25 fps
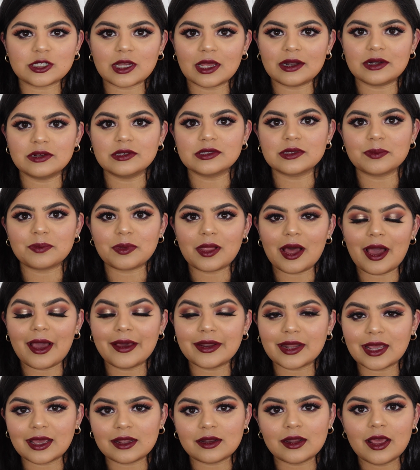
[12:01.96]
shadows
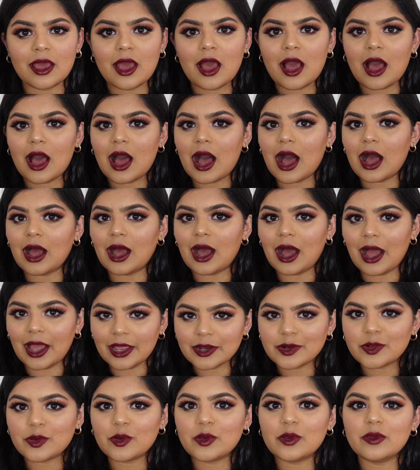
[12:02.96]
applied, and
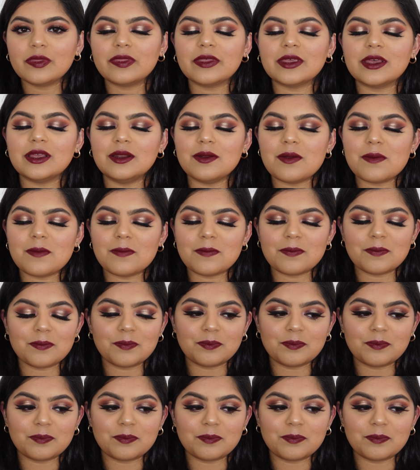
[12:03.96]
I know that